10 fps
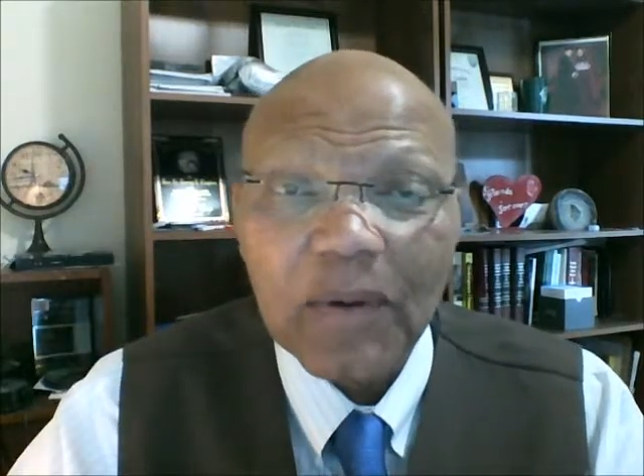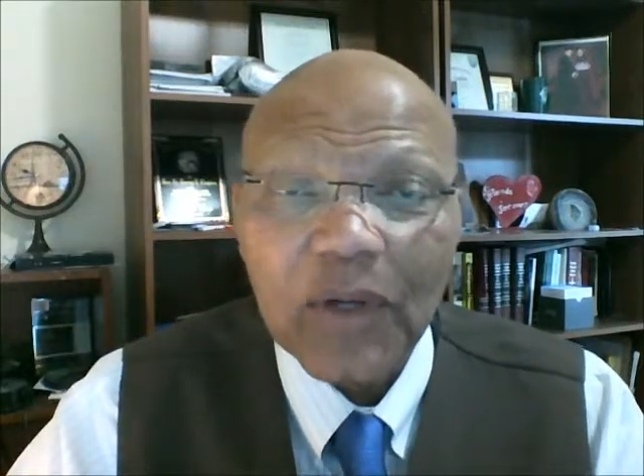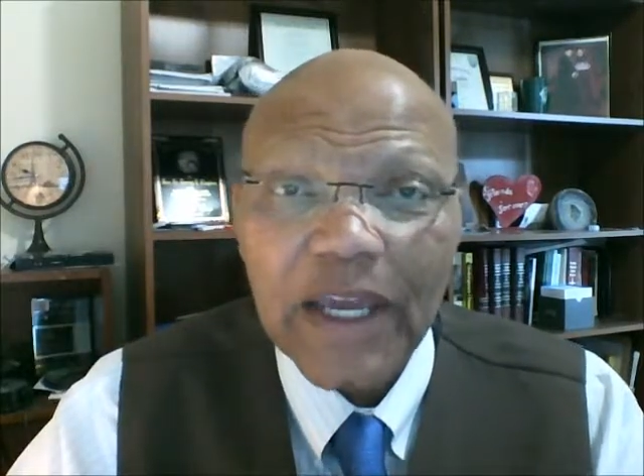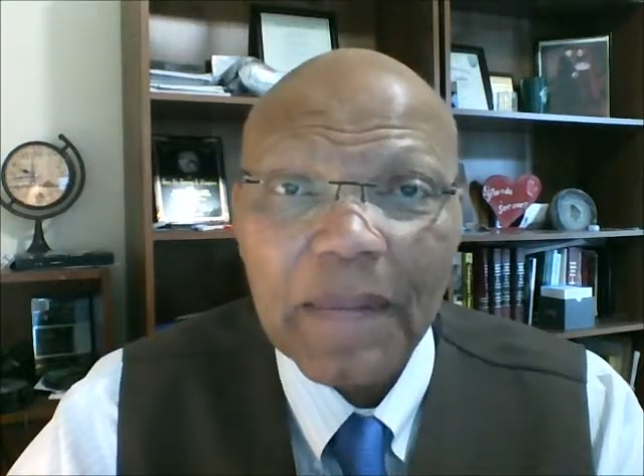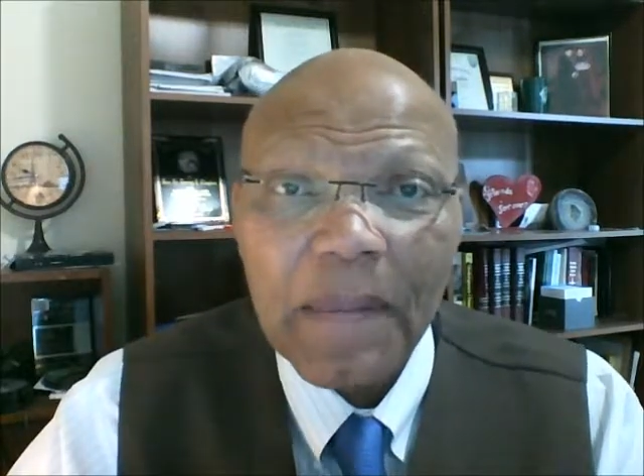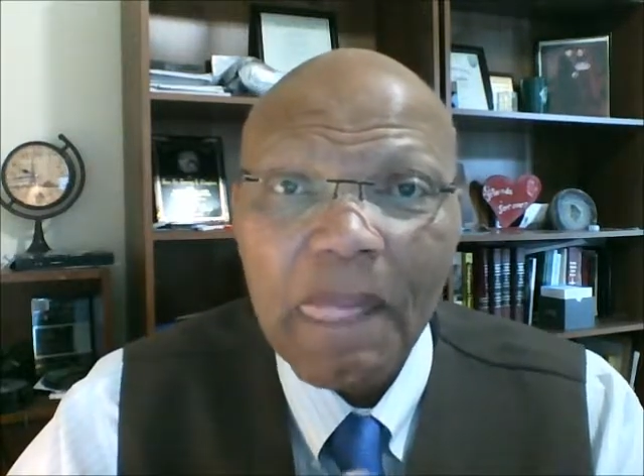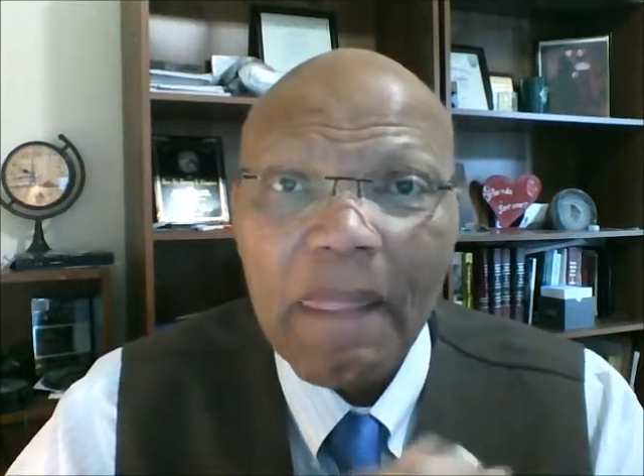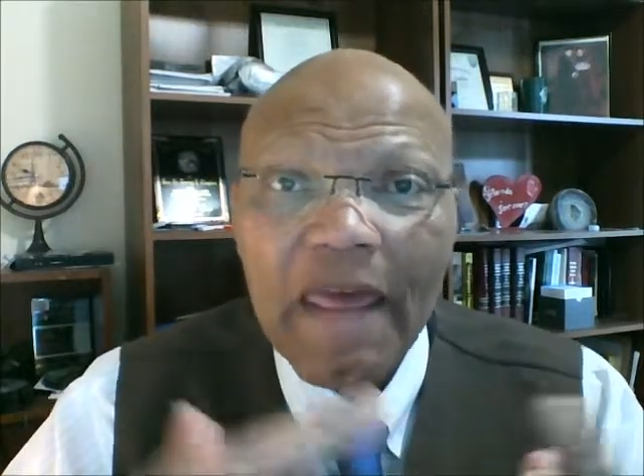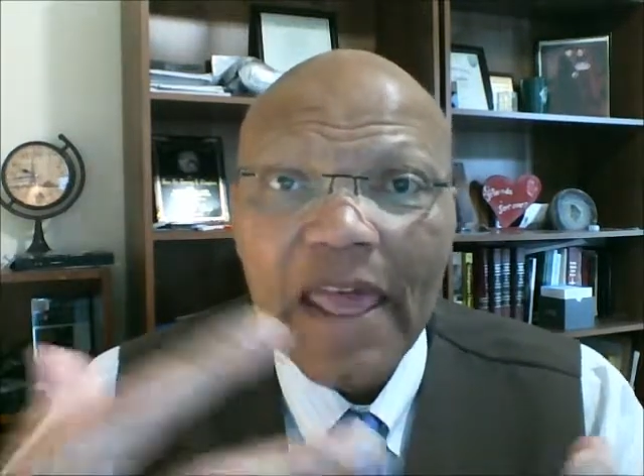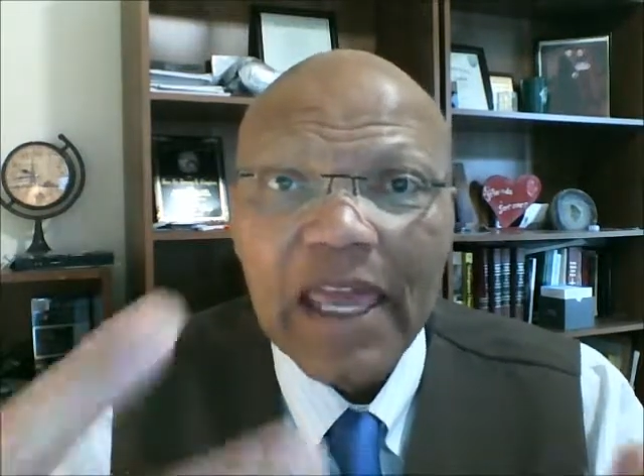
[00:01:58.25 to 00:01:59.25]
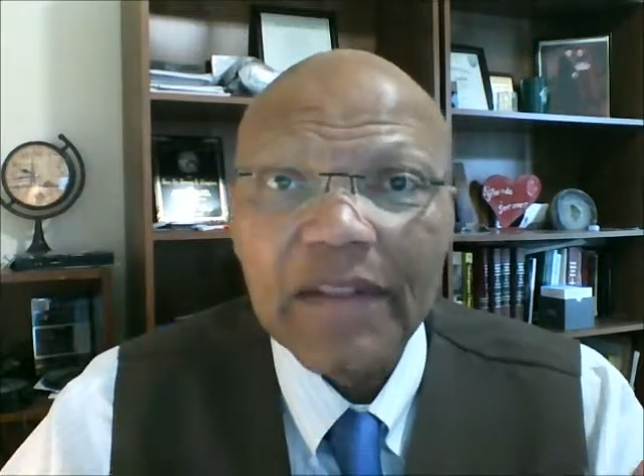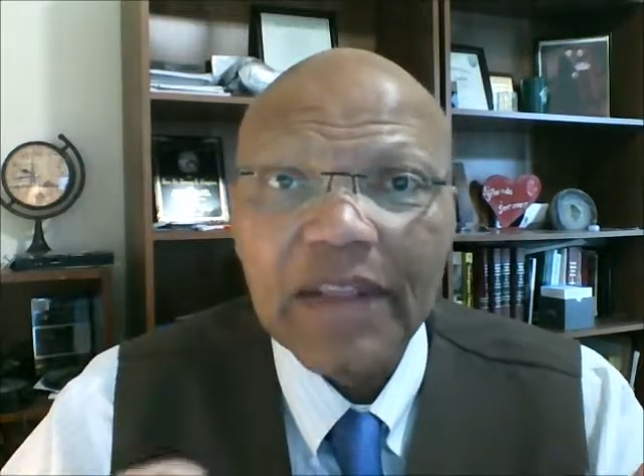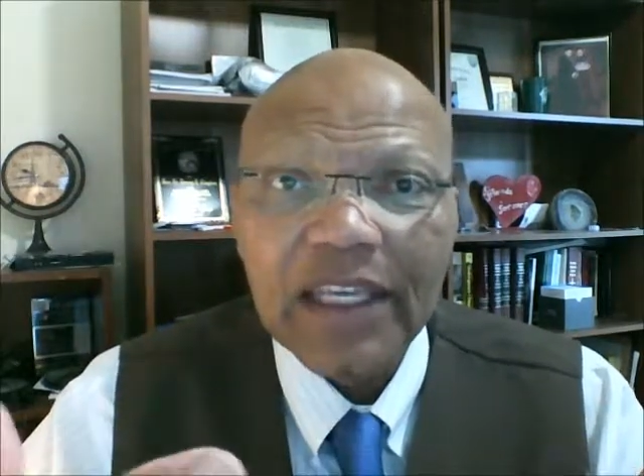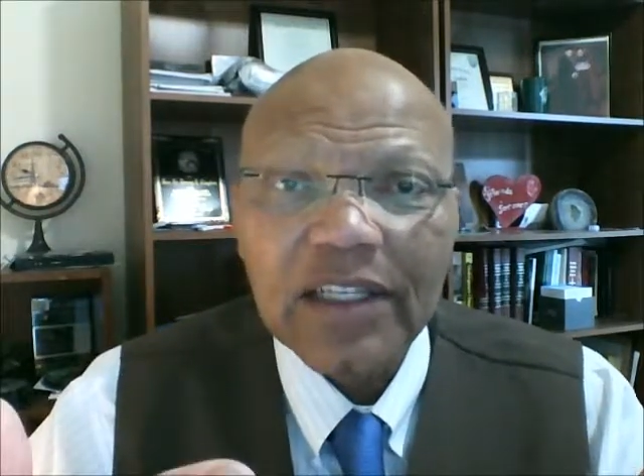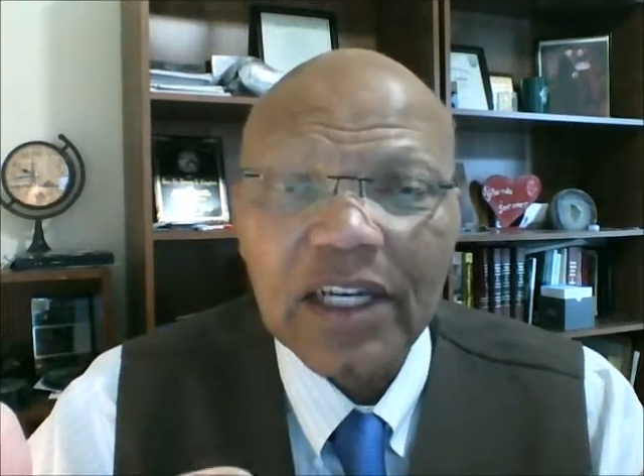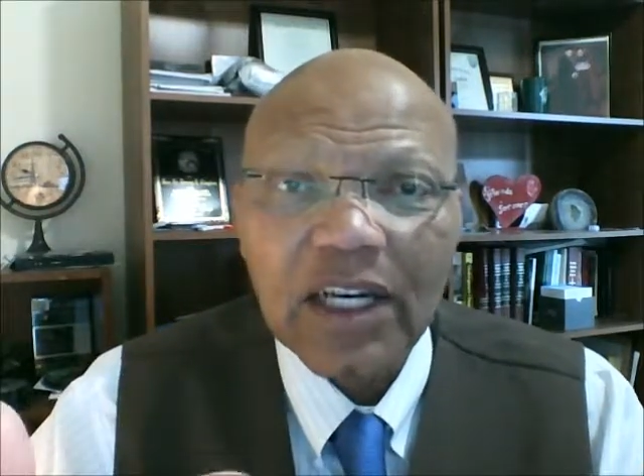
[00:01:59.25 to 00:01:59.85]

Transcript: Okay, and then